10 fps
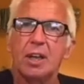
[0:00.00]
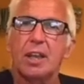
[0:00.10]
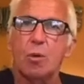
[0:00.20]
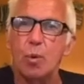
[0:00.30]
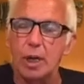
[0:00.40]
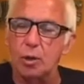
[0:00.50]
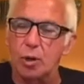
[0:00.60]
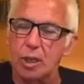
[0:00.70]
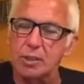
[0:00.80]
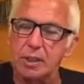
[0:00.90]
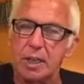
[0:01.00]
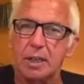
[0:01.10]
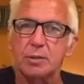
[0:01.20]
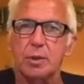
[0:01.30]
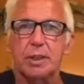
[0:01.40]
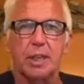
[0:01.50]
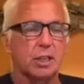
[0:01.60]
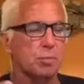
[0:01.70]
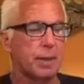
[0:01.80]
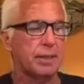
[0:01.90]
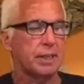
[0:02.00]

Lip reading: They went across the country. They spent